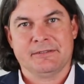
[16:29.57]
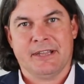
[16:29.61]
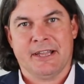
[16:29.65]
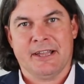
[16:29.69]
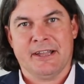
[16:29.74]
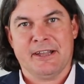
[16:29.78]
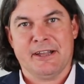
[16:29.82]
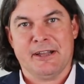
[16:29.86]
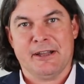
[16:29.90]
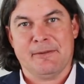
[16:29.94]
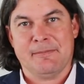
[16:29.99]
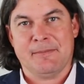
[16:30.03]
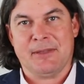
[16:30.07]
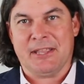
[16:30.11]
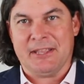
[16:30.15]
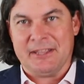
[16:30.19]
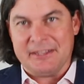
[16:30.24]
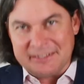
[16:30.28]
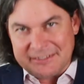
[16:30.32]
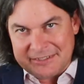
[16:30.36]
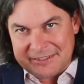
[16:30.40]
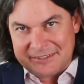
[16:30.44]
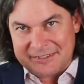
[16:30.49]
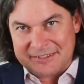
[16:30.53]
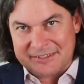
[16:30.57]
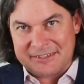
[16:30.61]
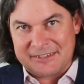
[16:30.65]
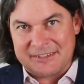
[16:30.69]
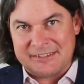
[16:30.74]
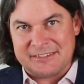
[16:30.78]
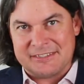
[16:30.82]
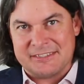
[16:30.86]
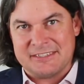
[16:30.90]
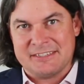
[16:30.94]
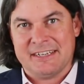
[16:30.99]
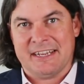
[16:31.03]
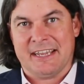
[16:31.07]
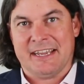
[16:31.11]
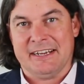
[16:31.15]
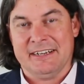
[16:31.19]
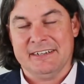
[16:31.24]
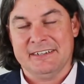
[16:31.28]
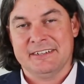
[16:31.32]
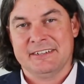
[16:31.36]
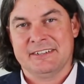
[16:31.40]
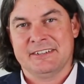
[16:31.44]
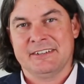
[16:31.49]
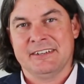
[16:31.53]
Um, it's
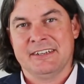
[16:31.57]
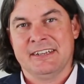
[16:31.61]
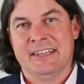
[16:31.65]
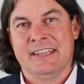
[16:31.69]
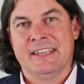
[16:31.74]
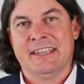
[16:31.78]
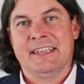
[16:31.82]
slight.